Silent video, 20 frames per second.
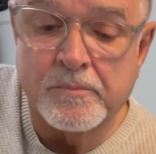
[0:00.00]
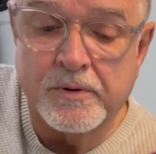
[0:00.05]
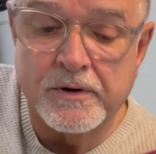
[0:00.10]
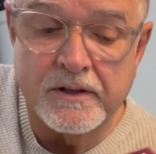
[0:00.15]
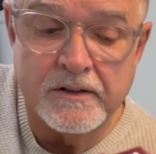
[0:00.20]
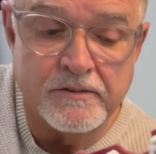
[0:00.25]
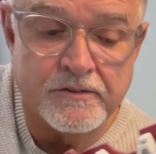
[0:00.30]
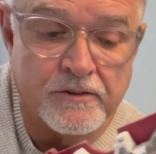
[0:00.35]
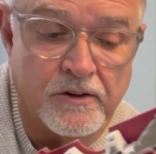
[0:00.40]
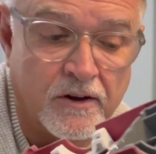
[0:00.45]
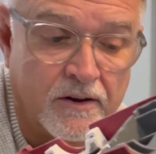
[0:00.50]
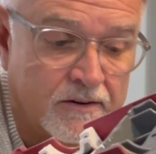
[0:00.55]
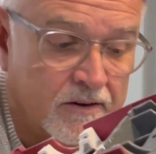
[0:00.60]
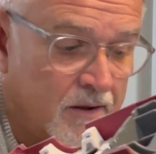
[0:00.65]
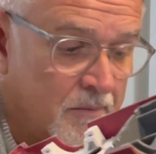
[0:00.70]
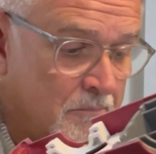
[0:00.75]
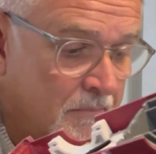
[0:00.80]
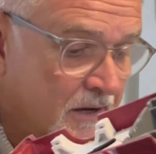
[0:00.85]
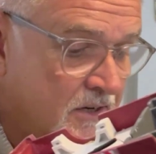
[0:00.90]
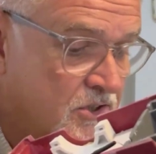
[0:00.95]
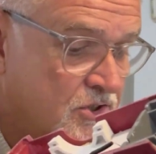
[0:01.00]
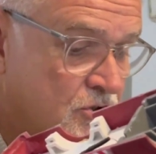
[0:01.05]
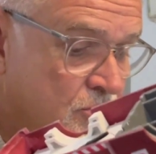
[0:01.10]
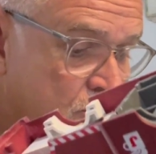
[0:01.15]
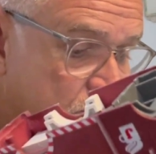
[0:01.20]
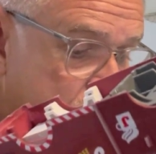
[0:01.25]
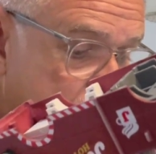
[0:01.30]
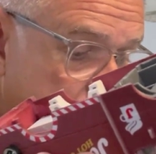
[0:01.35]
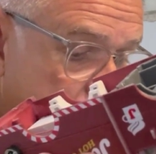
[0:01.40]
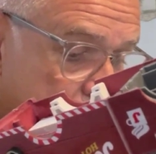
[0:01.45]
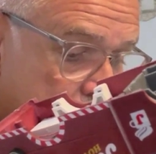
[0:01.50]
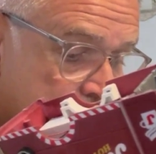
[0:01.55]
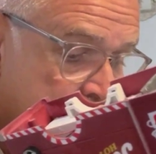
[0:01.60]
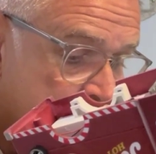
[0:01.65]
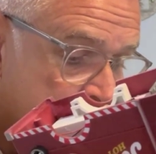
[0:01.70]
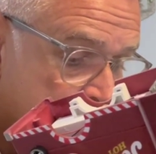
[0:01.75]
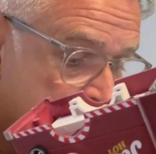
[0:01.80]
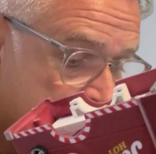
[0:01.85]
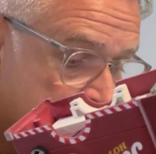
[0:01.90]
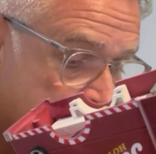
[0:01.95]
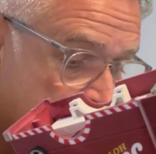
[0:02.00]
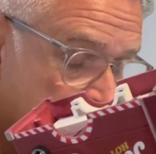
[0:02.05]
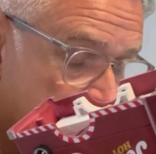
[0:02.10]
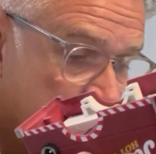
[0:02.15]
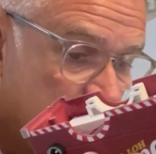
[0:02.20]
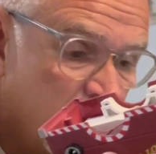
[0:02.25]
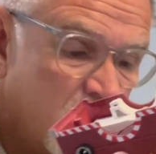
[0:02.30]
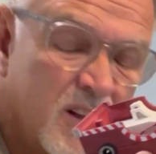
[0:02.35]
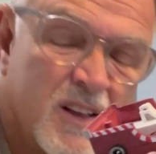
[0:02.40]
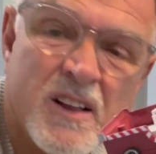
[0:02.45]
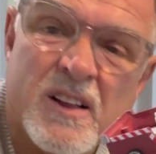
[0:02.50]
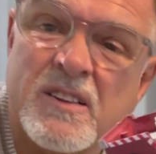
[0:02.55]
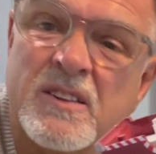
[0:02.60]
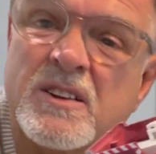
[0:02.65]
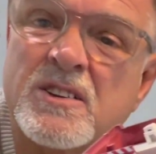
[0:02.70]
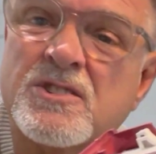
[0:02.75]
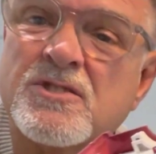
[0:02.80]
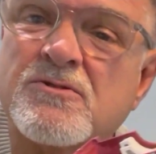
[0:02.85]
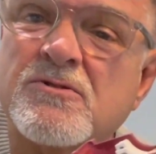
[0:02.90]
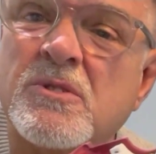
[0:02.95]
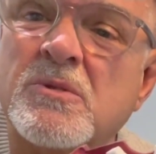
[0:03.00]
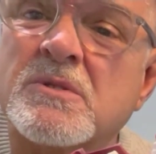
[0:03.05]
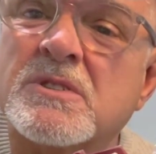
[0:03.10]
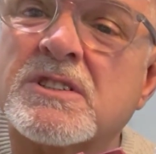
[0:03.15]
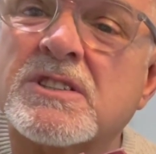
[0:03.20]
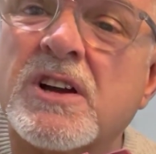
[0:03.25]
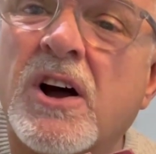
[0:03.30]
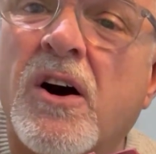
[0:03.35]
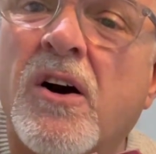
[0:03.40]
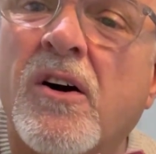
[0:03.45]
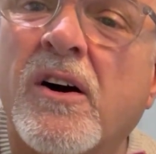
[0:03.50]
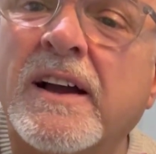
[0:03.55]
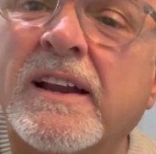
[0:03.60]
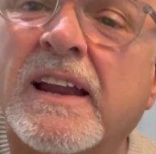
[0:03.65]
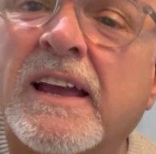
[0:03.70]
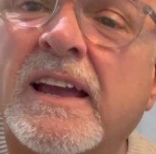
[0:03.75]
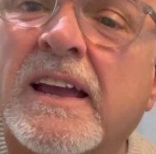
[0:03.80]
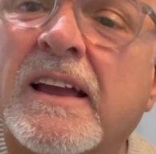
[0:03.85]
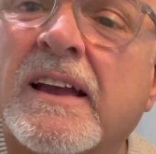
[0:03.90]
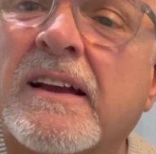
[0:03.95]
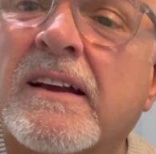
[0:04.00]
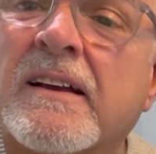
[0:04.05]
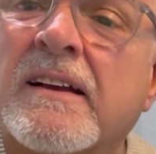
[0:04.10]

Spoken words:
put it aside and make sure you don't lose the screw. The screw's tiny,